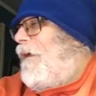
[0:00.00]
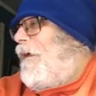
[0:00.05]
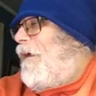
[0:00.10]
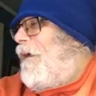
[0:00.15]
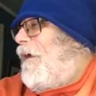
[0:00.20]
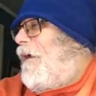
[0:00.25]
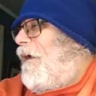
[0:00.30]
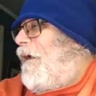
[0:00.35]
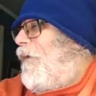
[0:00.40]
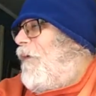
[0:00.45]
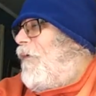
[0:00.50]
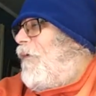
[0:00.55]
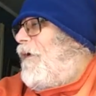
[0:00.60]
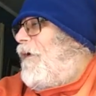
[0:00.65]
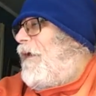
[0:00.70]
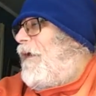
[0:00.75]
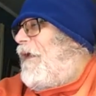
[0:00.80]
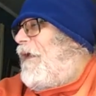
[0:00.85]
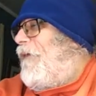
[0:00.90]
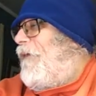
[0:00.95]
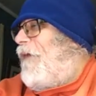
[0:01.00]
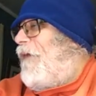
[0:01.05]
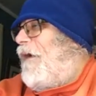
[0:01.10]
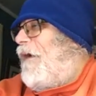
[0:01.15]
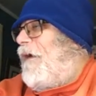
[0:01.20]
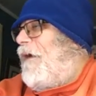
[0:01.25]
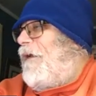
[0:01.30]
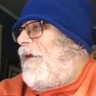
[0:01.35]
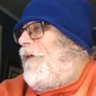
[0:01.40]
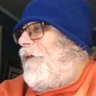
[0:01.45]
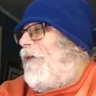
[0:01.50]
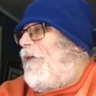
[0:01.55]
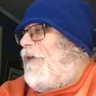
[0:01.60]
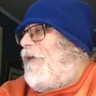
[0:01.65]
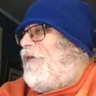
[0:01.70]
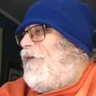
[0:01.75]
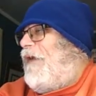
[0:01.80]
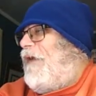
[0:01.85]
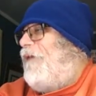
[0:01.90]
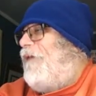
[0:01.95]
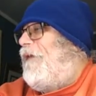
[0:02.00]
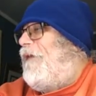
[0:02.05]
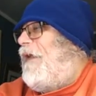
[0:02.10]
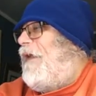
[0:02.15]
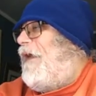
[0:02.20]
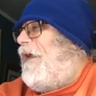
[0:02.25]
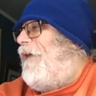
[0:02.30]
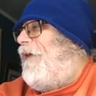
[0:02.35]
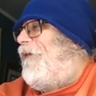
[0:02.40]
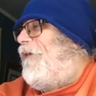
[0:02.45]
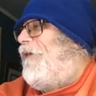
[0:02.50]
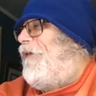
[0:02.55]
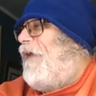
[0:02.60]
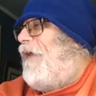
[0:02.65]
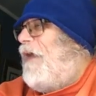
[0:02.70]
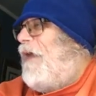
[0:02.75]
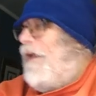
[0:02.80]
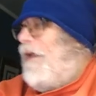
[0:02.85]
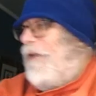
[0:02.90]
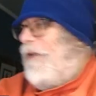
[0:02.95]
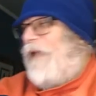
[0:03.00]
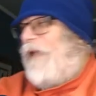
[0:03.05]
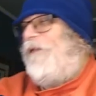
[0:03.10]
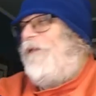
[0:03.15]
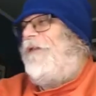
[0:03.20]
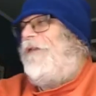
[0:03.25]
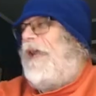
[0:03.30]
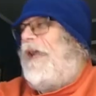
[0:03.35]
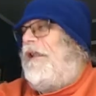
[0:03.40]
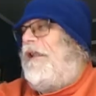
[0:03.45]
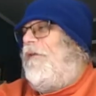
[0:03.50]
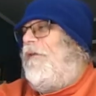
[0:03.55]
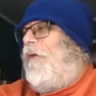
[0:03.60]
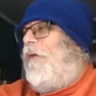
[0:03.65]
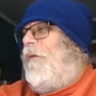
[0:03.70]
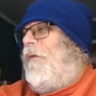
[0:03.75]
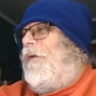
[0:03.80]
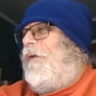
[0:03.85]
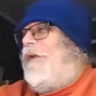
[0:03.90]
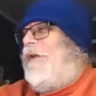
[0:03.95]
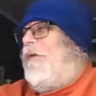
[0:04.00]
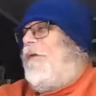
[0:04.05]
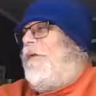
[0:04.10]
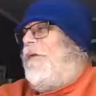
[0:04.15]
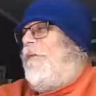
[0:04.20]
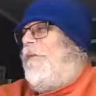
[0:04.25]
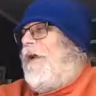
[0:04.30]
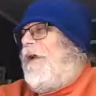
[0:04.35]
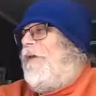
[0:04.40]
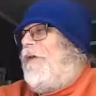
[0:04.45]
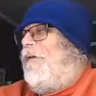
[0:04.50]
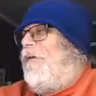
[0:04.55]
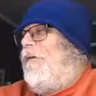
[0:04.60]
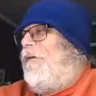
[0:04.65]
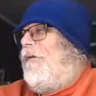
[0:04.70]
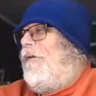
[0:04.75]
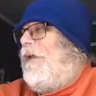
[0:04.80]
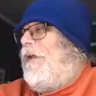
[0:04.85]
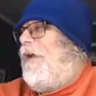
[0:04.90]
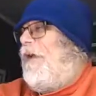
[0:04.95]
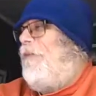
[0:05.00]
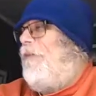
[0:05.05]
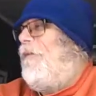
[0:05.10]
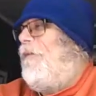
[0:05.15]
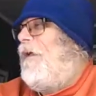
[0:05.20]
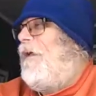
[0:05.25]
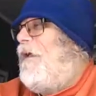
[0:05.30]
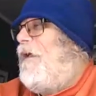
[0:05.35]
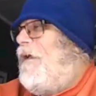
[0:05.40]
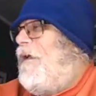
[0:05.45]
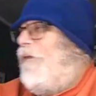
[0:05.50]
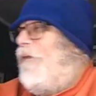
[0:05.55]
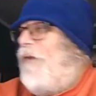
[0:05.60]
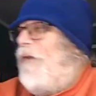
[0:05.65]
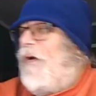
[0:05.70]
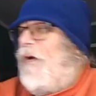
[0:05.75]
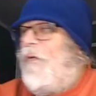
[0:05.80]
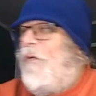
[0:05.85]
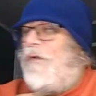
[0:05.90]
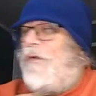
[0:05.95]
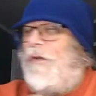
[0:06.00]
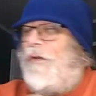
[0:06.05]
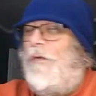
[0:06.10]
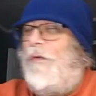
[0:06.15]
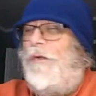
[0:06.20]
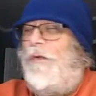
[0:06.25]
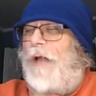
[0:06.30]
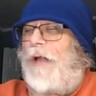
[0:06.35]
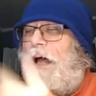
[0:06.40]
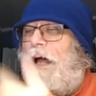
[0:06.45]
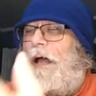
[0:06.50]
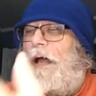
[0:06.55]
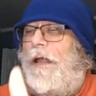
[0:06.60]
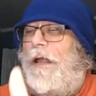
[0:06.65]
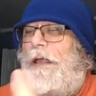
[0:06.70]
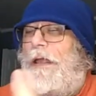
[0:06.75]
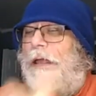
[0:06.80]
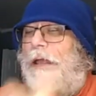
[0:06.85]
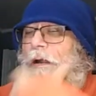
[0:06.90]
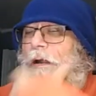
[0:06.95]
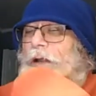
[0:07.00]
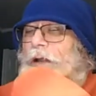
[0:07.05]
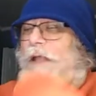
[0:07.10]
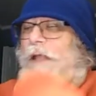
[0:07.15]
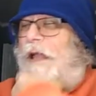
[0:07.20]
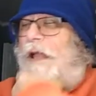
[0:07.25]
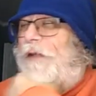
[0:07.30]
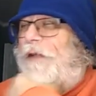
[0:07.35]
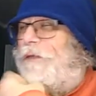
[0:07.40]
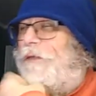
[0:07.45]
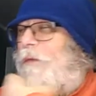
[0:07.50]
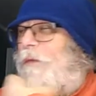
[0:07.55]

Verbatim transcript: Uh, we're going to give the audience a chance. Yes, that's exactly what we're doing, Michael. Yep. So you and I and our guests